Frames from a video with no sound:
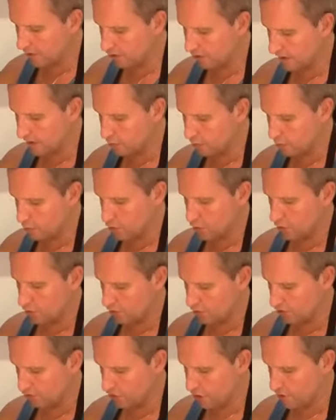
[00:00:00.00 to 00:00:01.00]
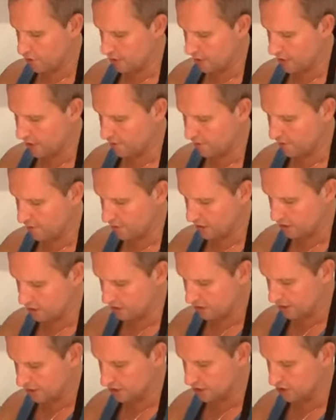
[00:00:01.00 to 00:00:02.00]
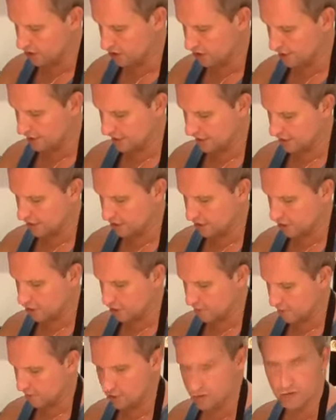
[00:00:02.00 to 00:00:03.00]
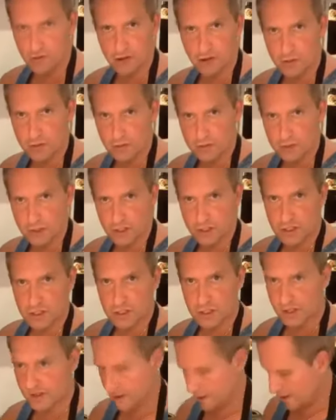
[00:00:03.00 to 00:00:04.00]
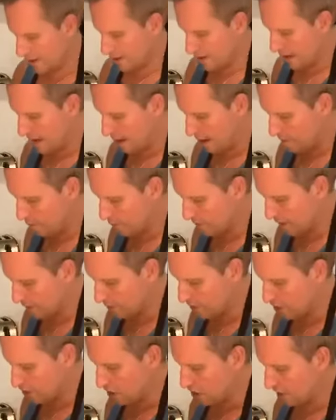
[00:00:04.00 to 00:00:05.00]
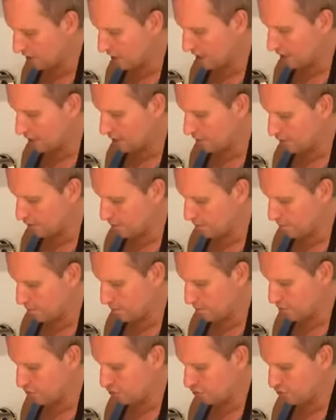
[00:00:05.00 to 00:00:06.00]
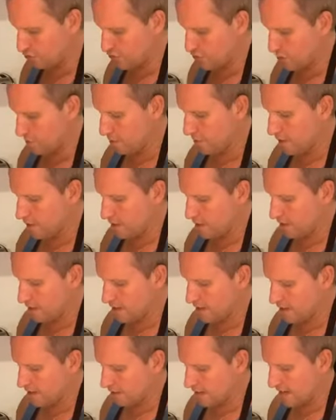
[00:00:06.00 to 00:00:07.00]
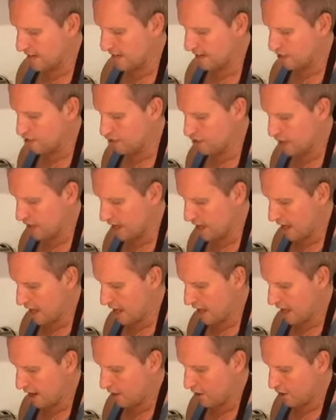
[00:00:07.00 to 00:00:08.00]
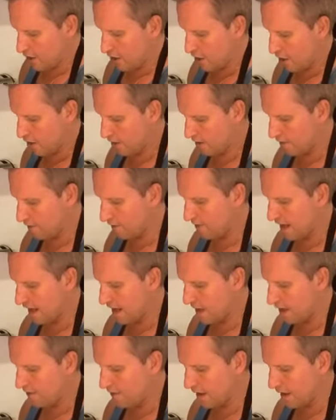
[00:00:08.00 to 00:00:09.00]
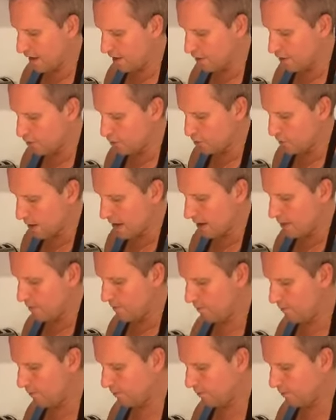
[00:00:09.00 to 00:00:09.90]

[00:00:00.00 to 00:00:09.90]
So this will cook through a different consistency to the other mushrooms, and will give a slightly different mushroom texture and flavour as well.